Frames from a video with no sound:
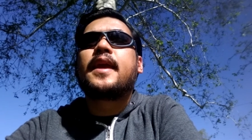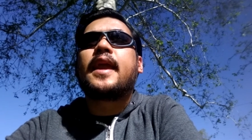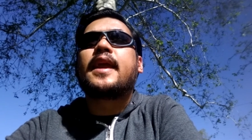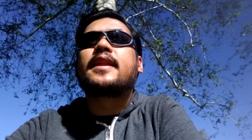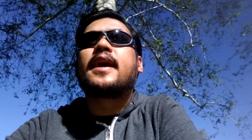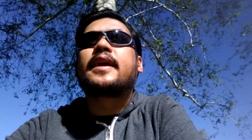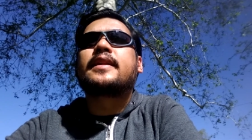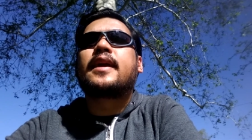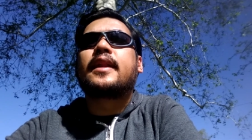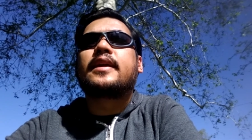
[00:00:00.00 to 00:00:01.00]
and I can
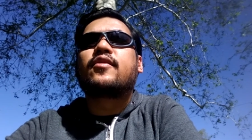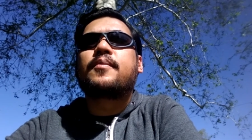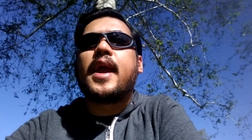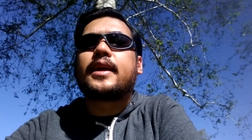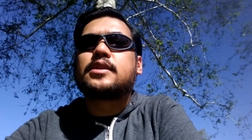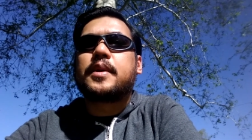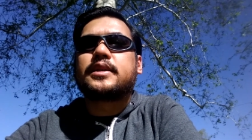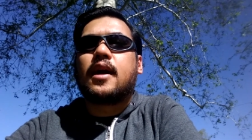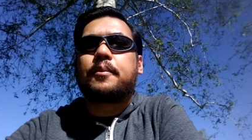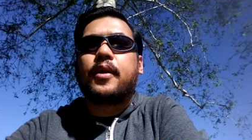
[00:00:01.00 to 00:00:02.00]
kind of give back to my
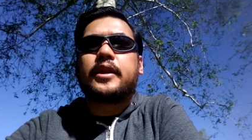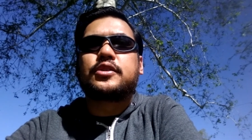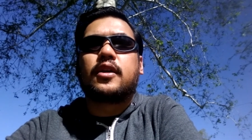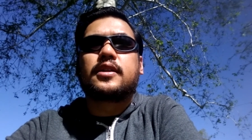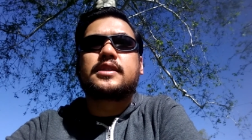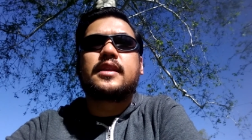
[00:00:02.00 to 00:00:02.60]
top Patreons.